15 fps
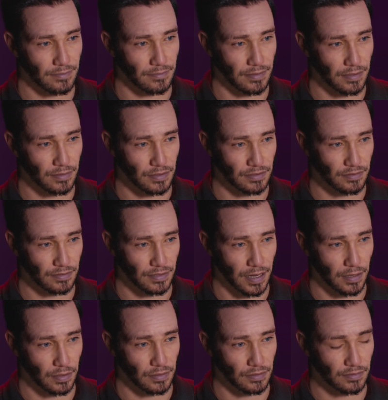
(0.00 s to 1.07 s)
And this
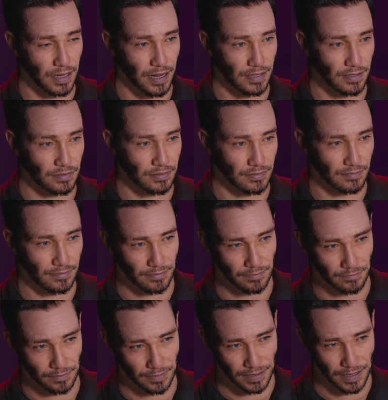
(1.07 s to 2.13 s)
balance matters,
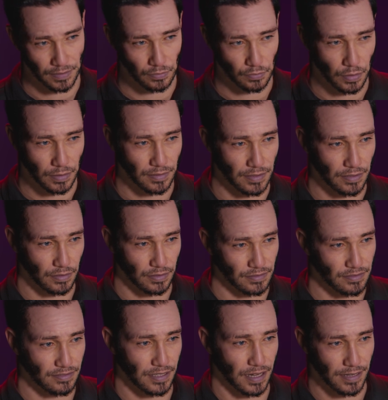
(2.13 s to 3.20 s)
because when we lose
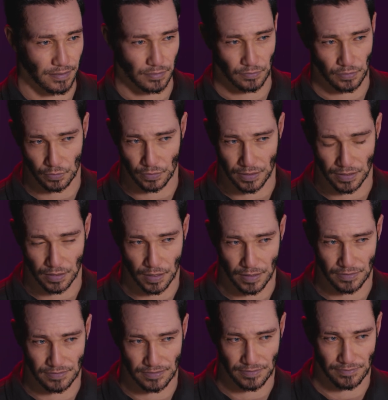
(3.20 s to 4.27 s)
sight of the real
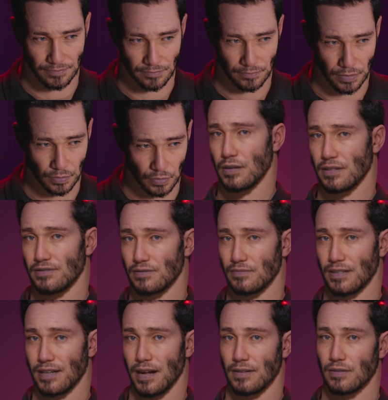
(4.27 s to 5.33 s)
us, we risk
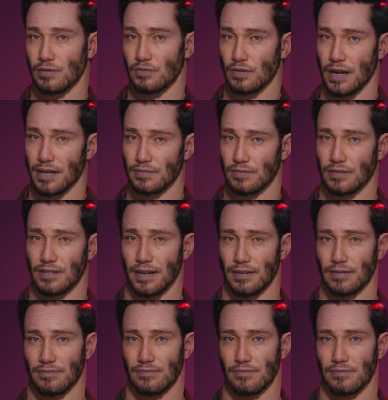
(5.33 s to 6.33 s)
becoming fragmented,